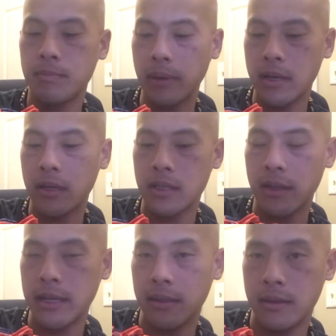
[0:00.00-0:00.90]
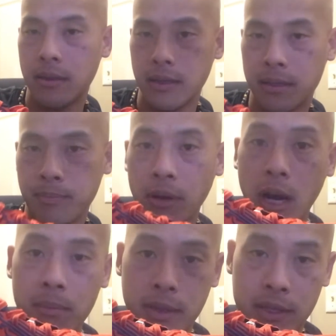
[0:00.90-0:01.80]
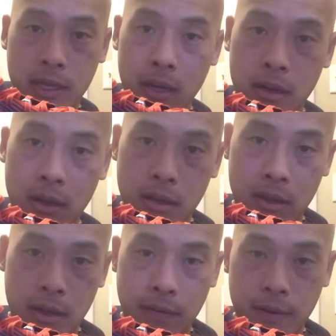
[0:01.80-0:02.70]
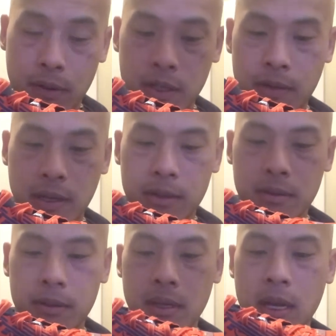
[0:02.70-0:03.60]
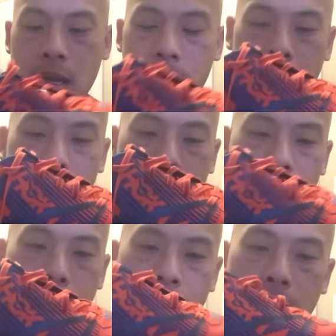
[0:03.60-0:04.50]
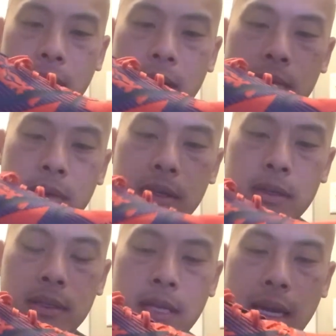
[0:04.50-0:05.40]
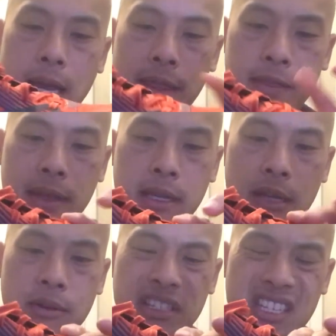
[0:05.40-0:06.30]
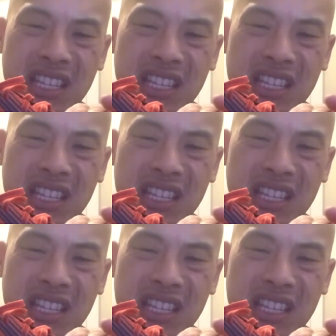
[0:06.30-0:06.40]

because of the problem with the tongue on the first Tracers, but another part was I think it was just a